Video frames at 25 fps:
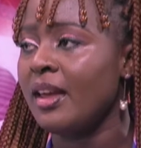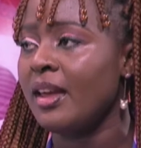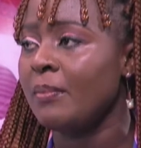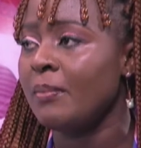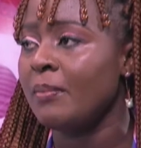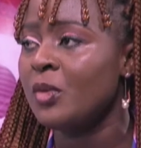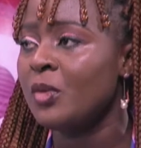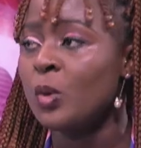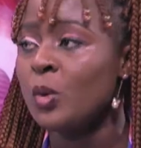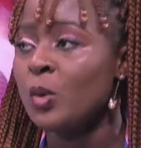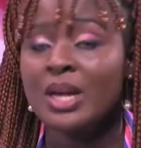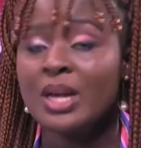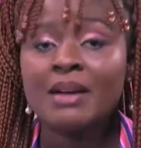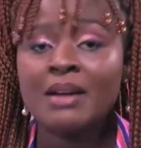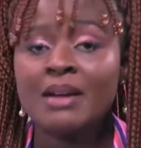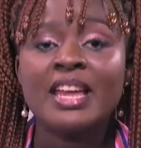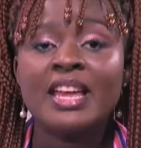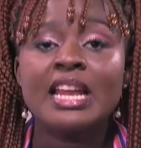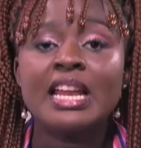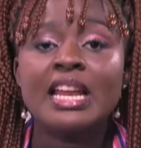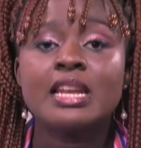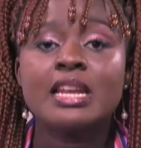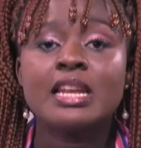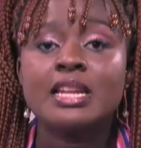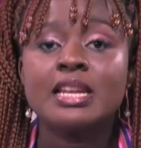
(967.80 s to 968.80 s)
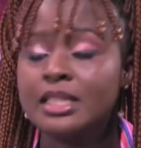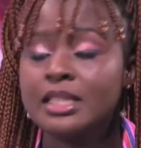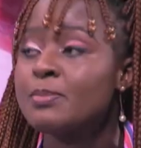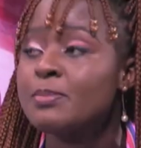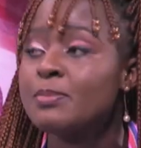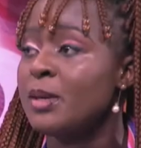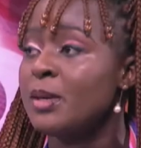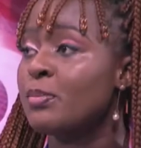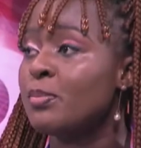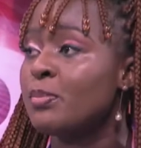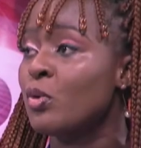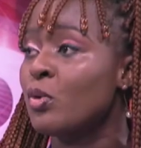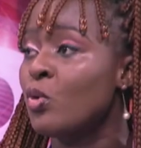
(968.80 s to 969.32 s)
we have elite
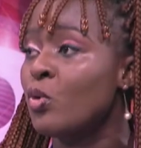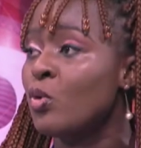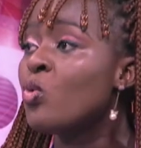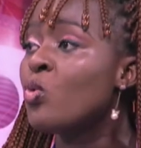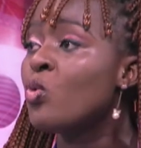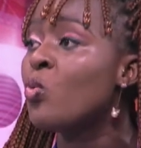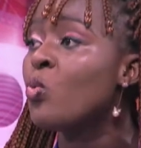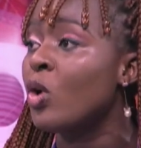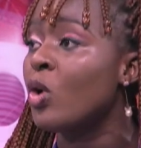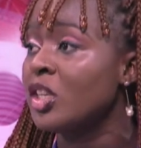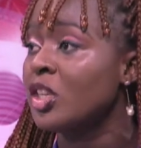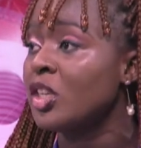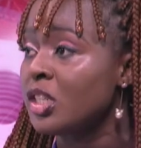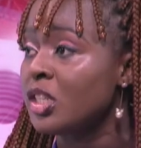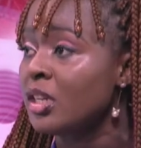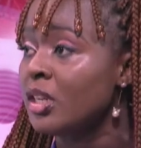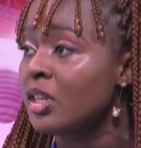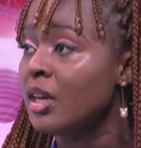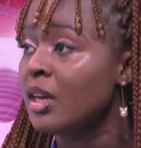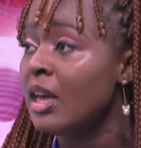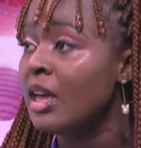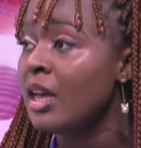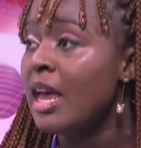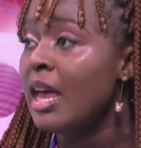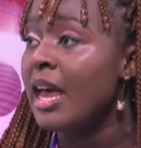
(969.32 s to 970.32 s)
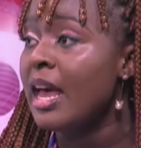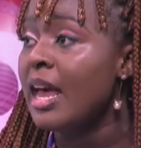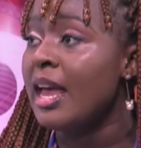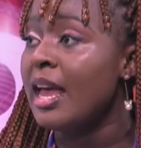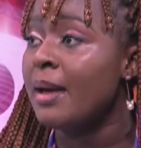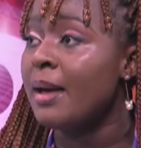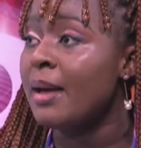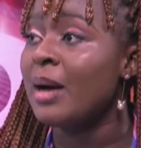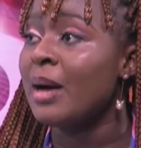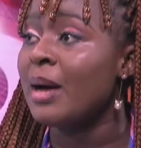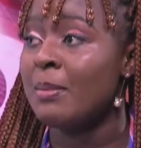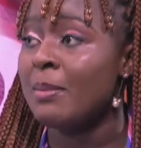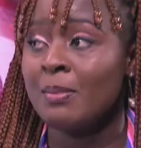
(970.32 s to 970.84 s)
people who watch it.
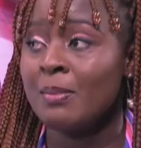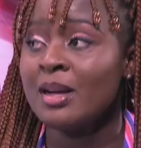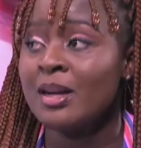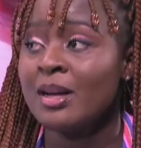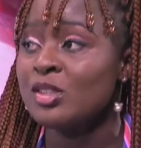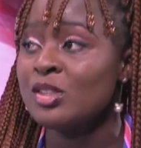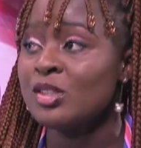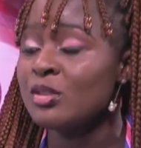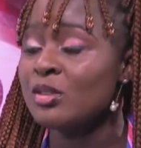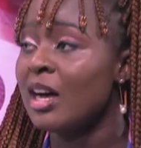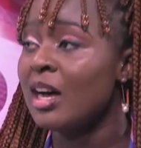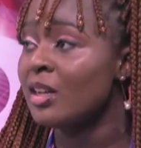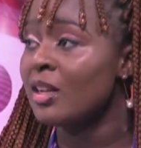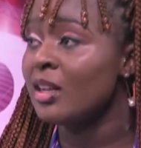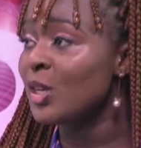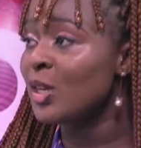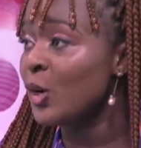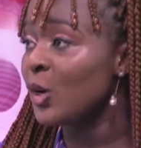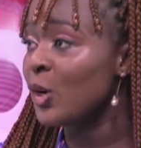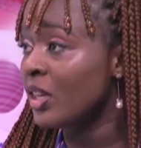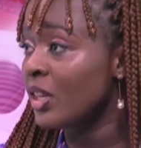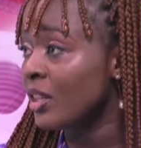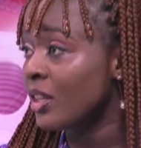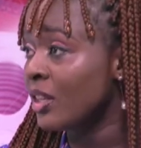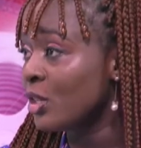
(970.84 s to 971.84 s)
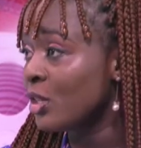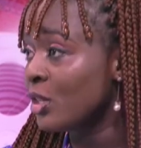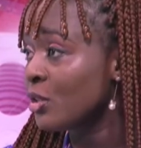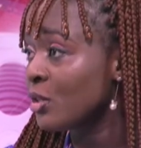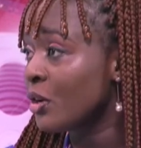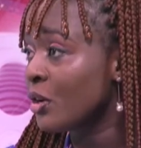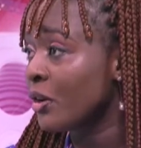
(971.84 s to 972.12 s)
I'll tell you the story.